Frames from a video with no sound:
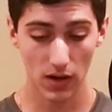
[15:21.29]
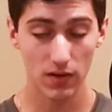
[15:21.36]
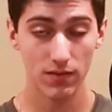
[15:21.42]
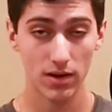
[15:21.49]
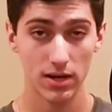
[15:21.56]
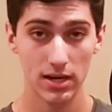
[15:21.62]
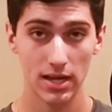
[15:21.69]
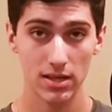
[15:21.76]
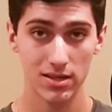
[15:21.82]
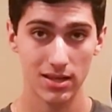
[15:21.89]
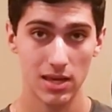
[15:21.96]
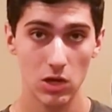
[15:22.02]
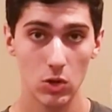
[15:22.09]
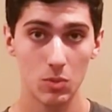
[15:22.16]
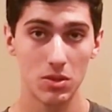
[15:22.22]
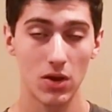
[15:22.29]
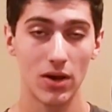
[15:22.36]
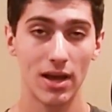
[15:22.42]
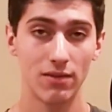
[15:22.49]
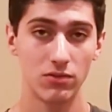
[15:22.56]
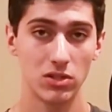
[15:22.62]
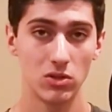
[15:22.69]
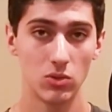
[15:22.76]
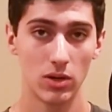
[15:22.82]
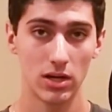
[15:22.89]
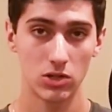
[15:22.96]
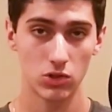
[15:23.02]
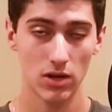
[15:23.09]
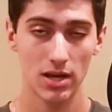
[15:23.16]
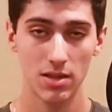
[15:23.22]
Very, very nice cubes. I'll have
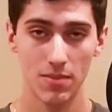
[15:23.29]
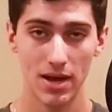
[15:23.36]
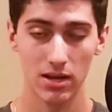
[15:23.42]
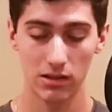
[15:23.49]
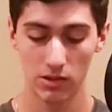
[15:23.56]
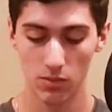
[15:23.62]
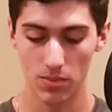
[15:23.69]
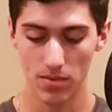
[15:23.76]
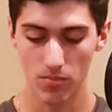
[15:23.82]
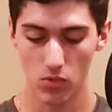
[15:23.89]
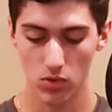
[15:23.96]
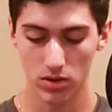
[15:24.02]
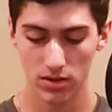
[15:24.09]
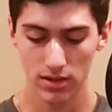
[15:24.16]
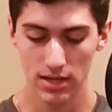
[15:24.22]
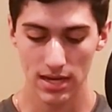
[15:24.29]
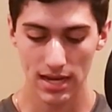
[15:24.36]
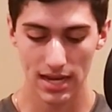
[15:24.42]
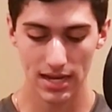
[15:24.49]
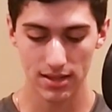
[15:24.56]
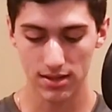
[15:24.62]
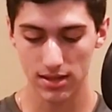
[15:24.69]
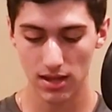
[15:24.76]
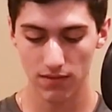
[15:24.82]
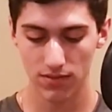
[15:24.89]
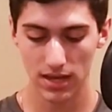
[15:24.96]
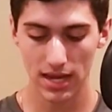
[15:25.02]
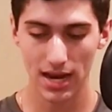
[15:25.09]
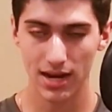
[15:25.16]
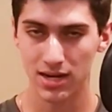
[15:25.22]
to try them out a little bit more and
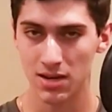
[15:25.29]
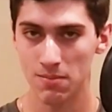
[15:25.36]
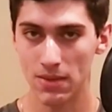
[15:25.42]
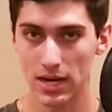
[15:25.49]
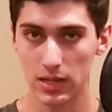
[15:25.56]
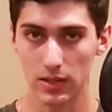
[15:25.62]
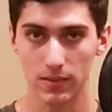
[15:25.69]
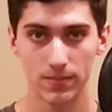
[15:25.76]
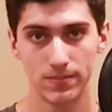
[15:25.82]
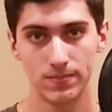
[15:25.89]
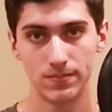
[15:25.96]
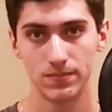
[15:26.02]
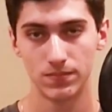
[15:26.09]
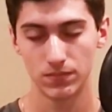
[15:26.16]
see if they get any better.